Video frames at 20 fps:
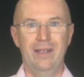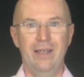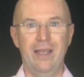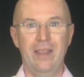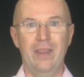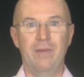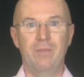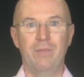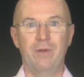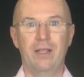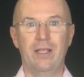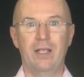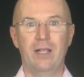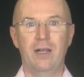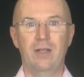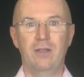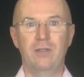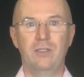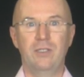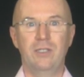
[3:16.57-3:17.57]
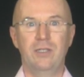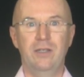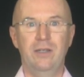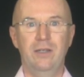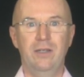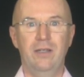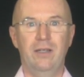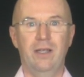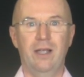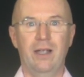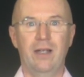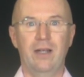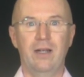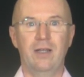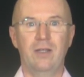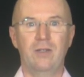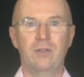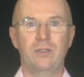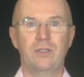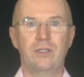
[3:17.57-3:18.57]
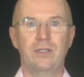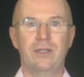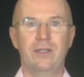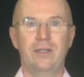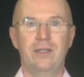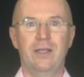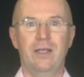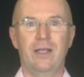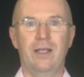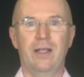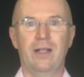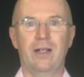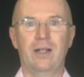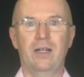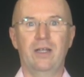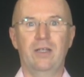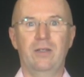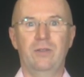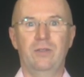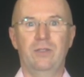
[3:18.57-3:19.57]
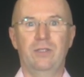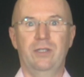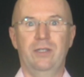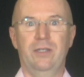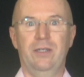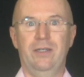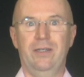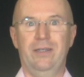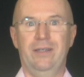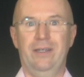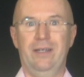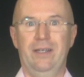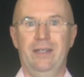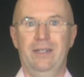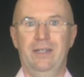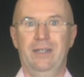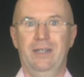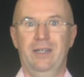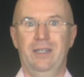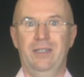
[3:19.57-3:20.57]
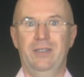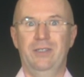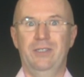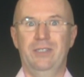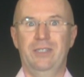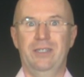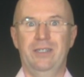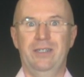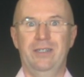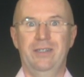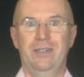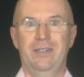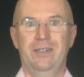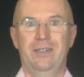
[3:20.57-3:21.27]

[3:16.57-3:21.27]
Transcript: and then bring it closer and closer and closer and closer.